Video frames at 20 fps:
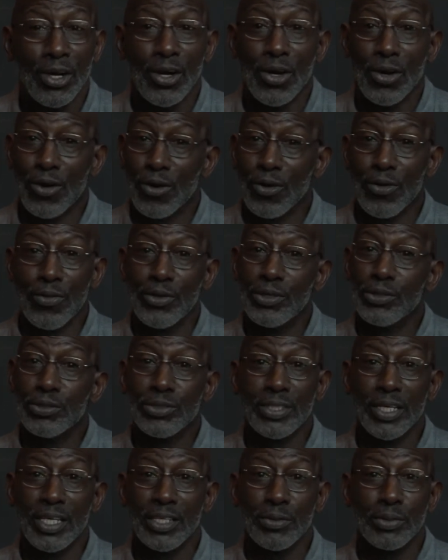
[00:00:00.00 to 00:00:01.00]
All those
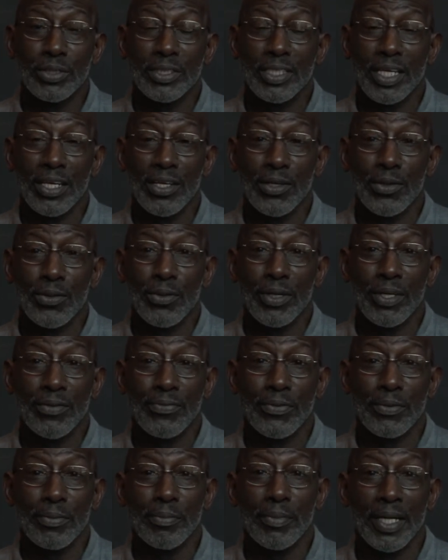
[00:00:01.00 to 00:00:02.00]
things was taken away
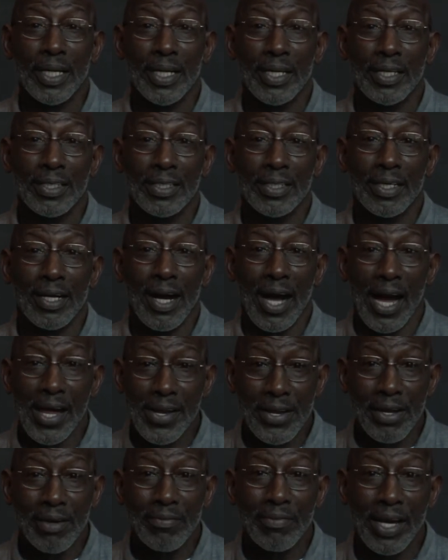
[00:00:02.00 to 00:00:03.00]
from me. I
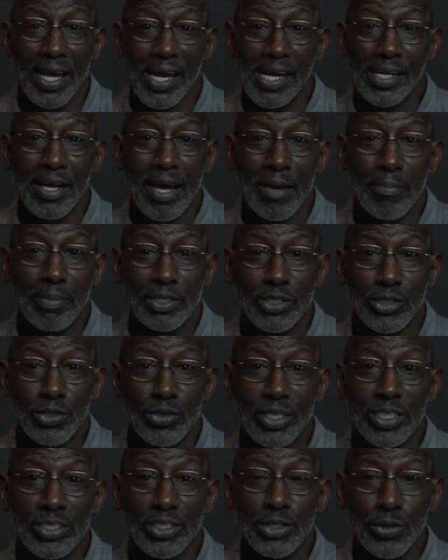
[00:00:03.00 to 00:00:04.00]
never had the
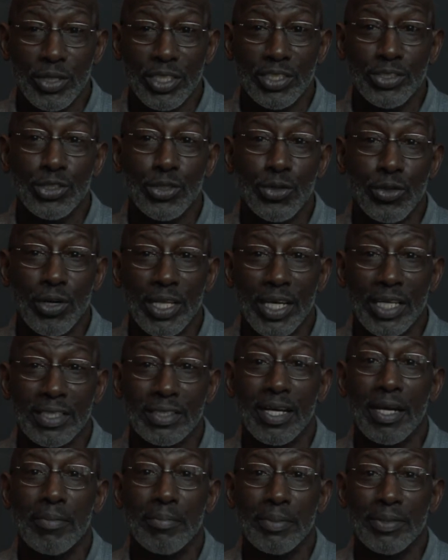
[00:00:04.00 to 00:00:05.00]
opportunity to enjoy that
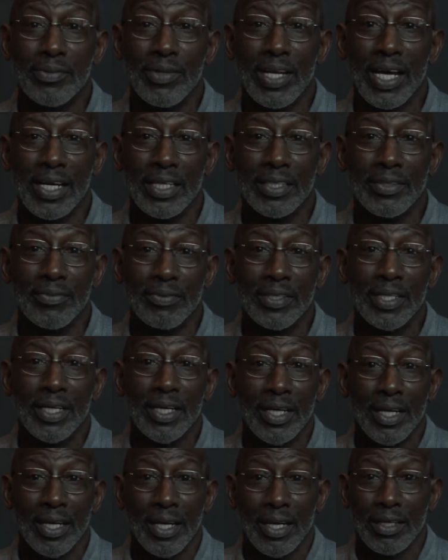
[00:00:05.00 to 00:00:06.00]
type of life
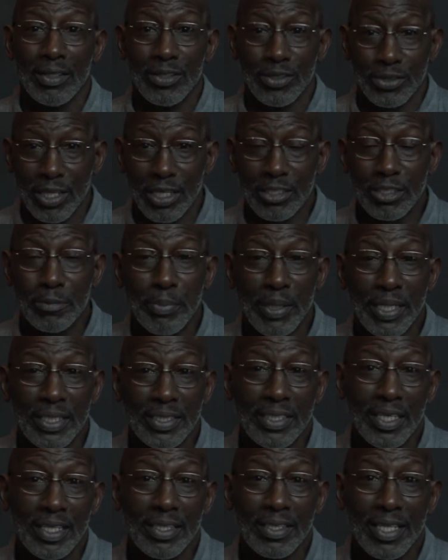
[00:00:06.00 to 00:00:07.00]
because I spent
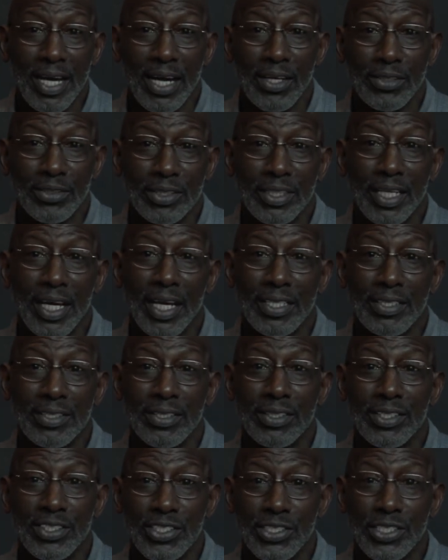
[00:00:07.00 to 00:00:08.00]
10,000 days
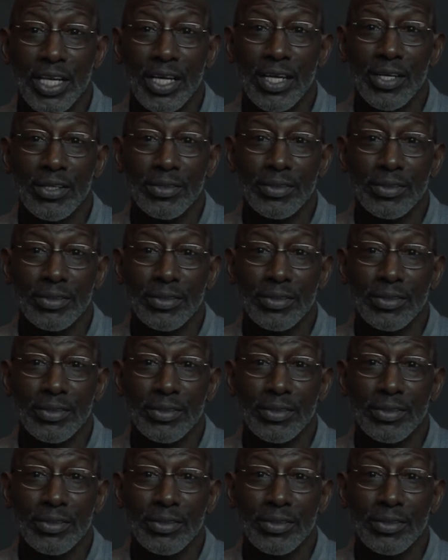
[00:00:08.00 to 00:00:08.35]
in a cell.